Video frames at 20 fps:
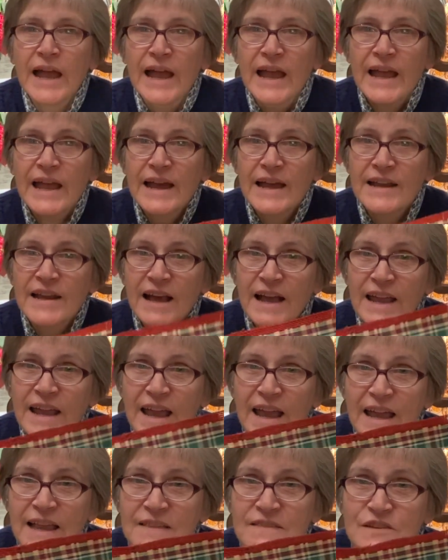and I
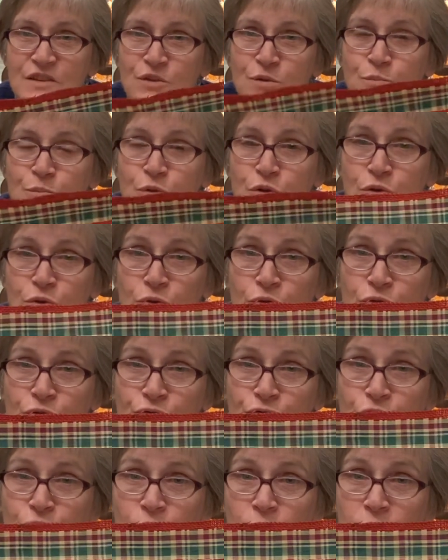had this
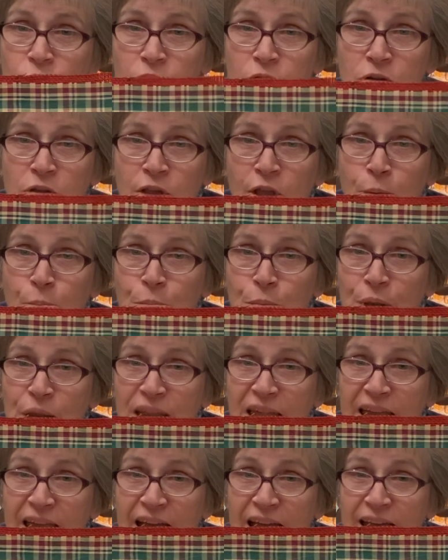beautiful
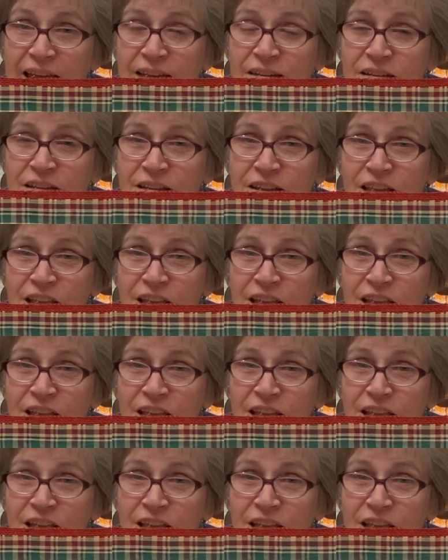plaid